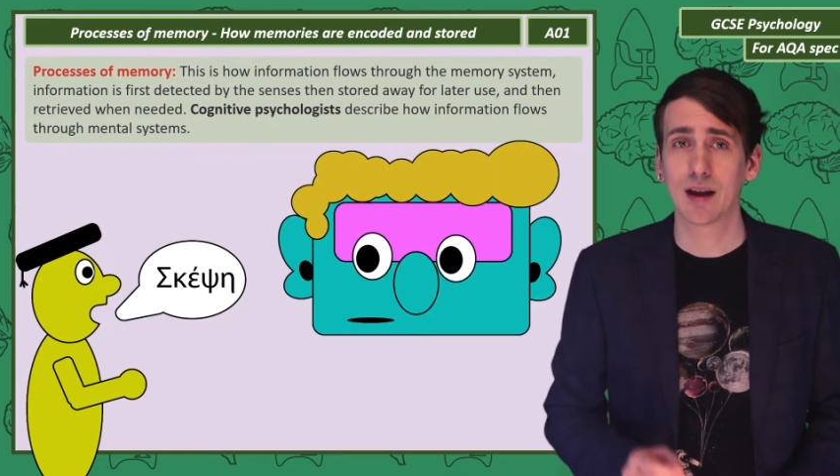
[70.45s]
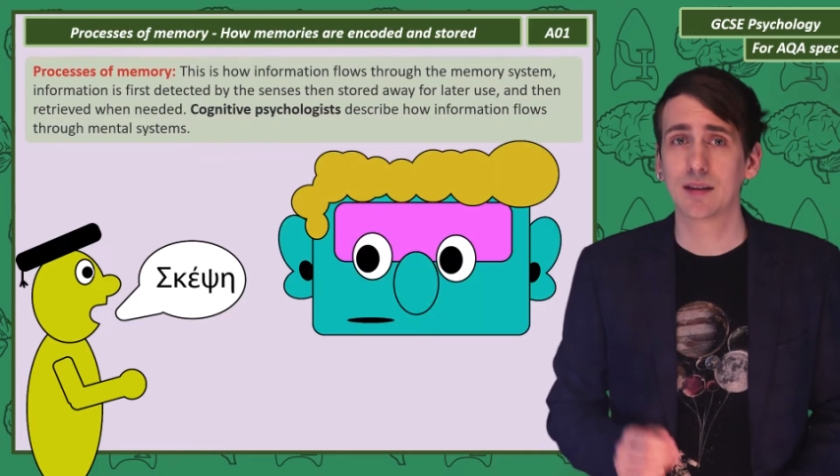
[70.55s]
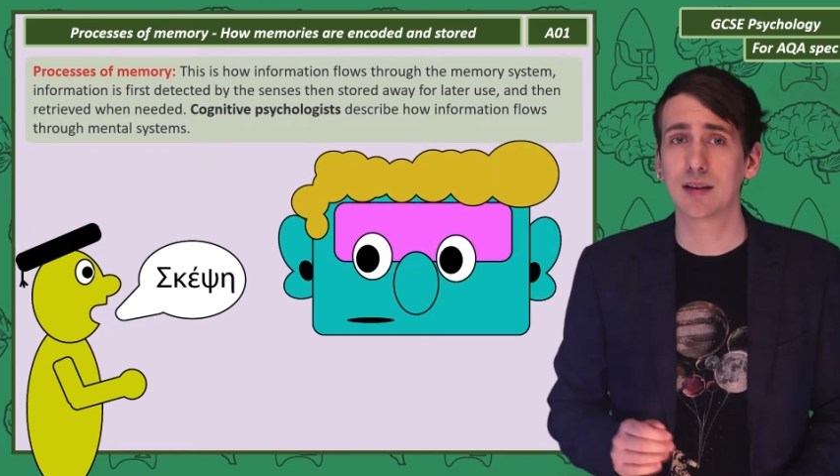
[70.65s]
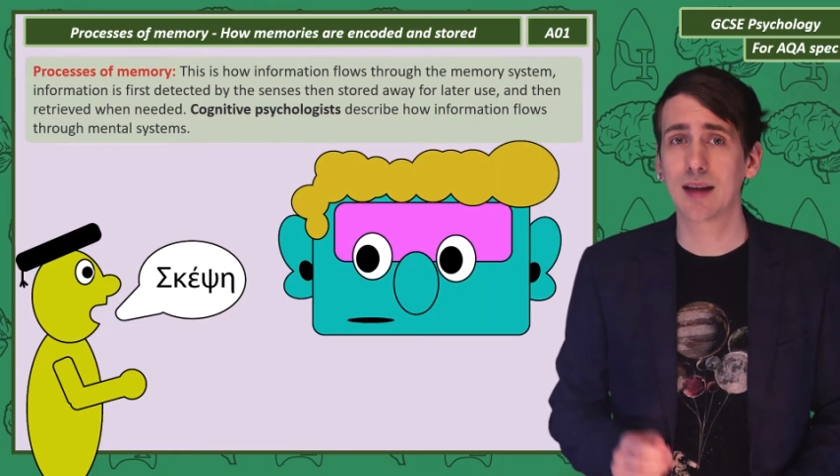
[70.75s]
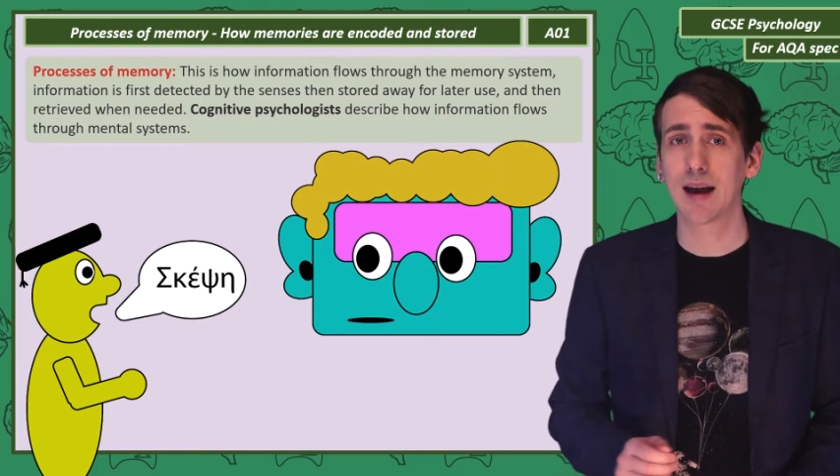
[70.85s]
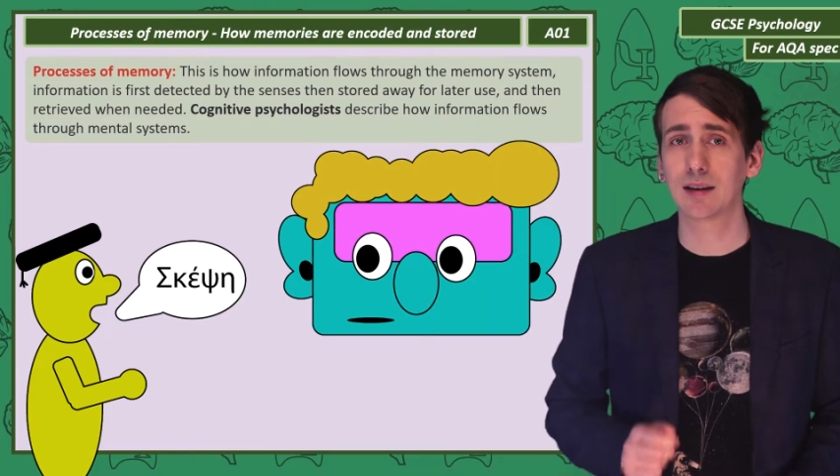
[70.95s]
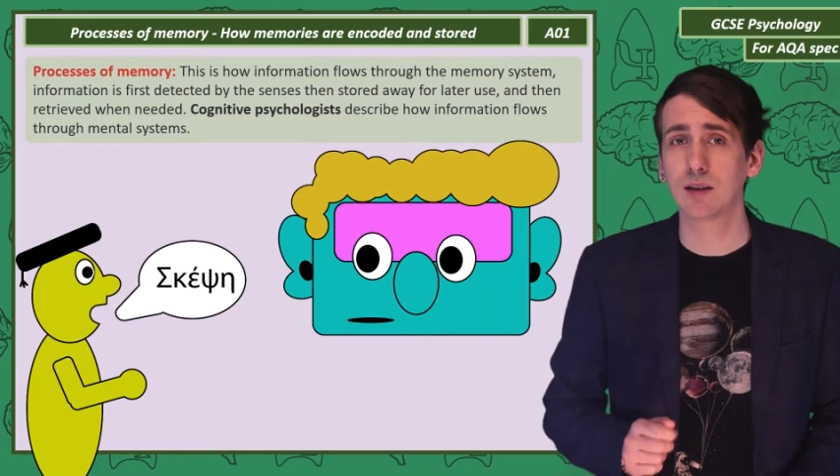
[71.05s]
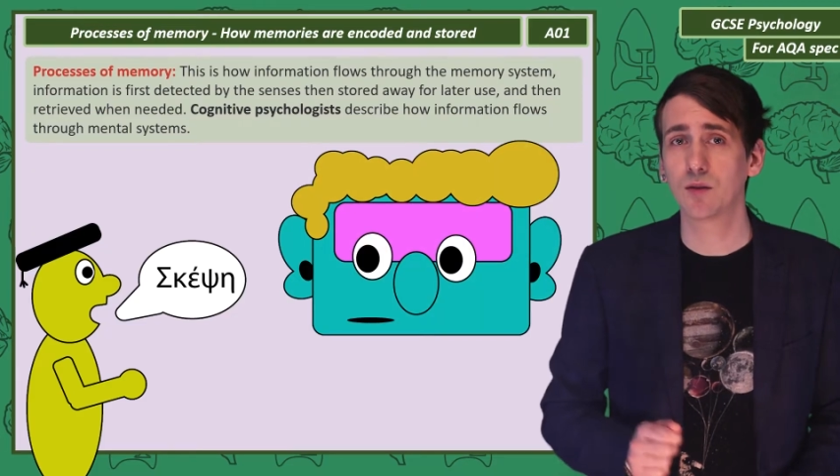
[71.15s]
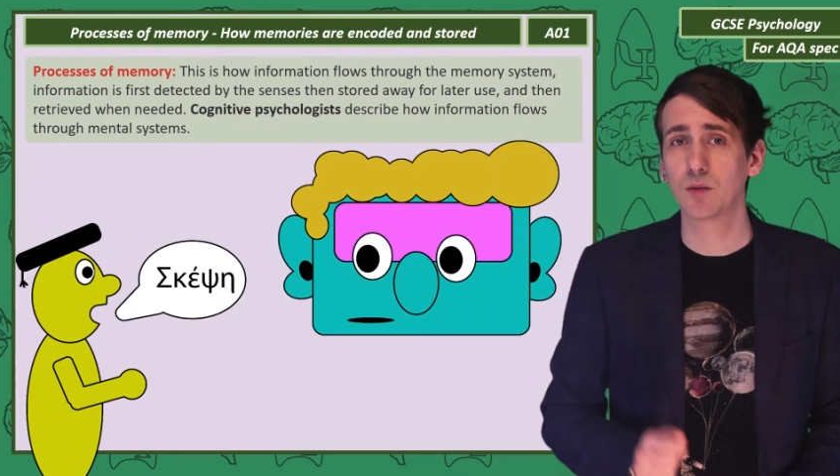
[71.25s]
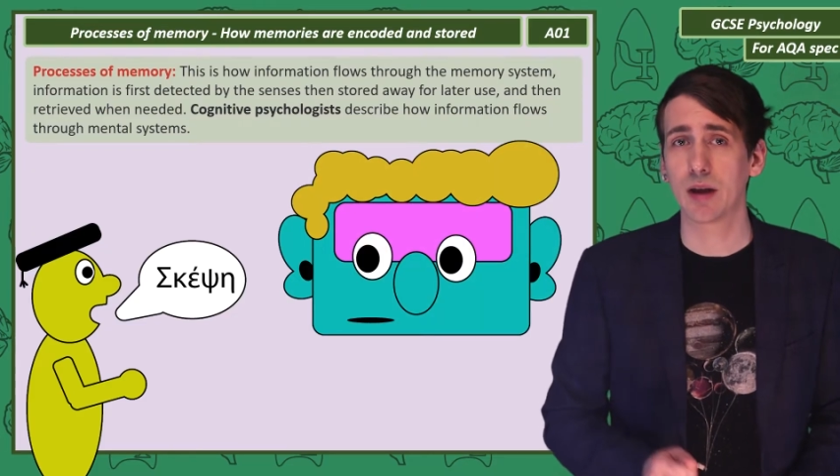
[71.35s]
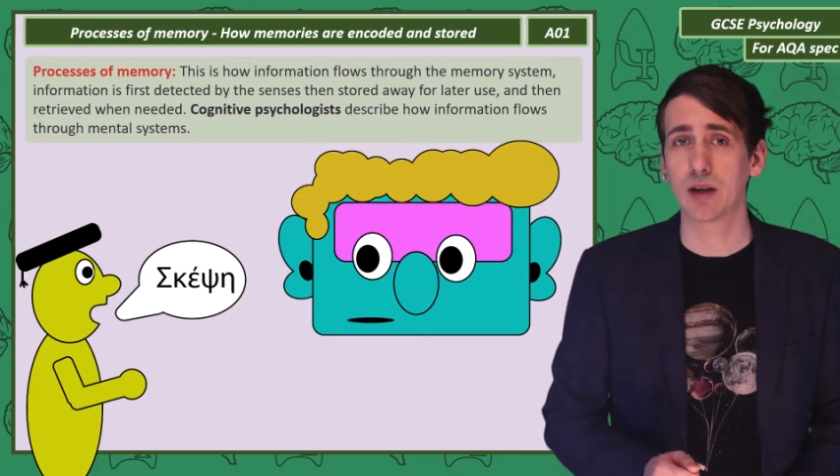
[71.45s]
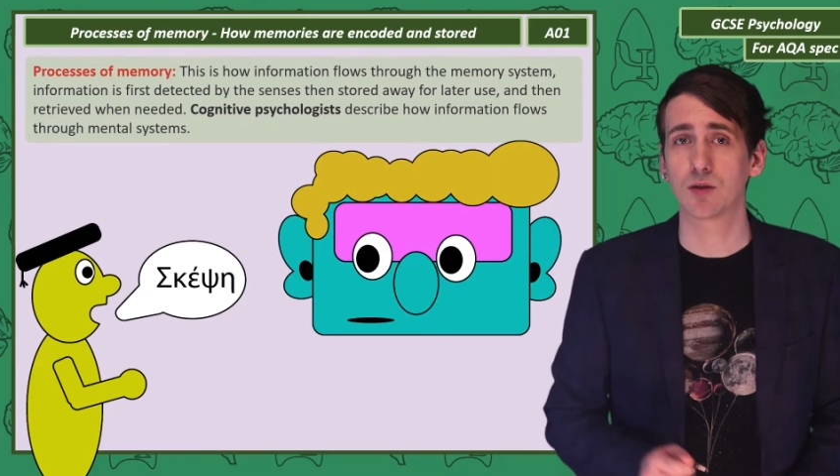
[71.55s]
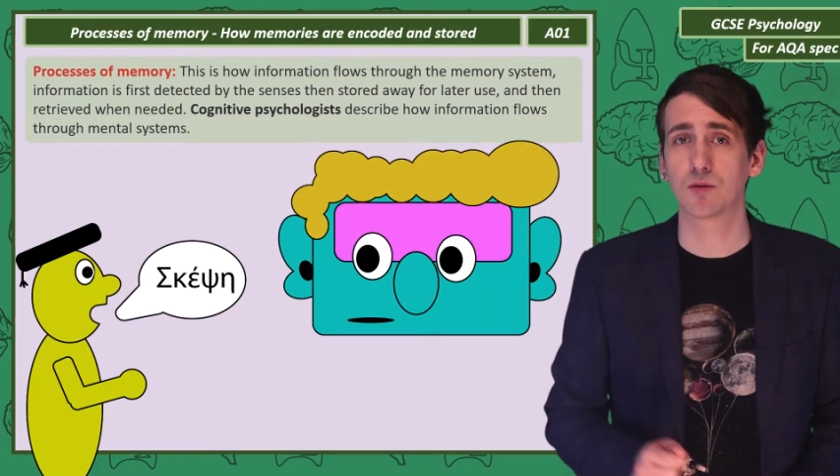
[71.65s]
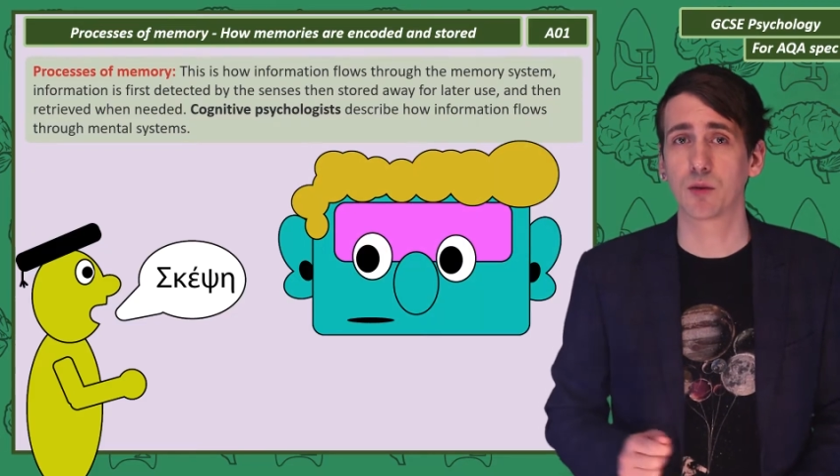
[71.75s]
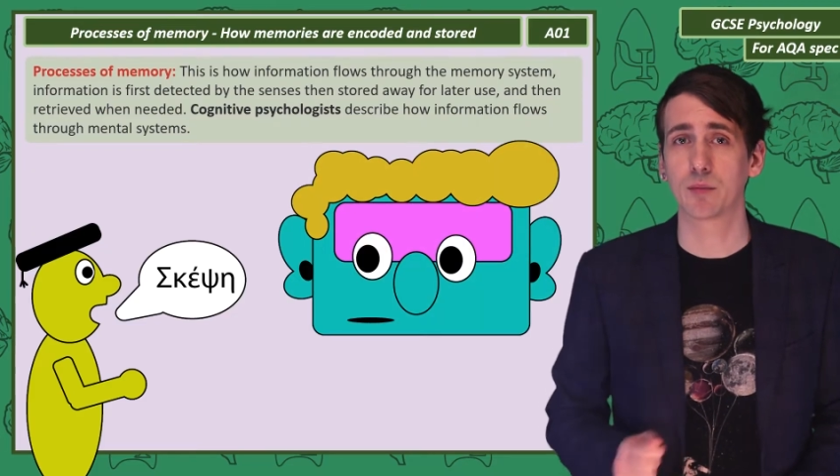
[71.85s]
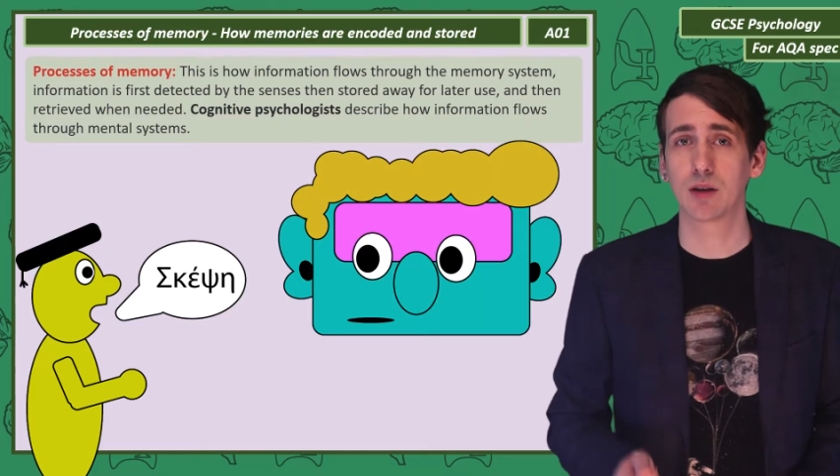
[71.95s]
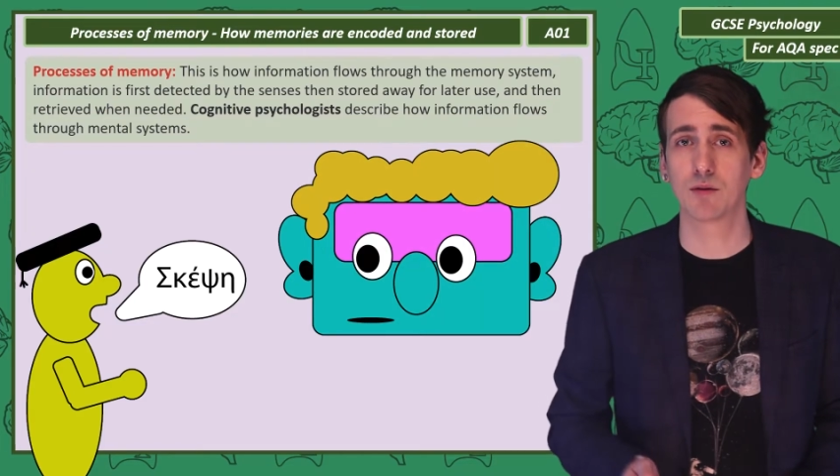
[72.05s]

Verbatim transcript: detect information from the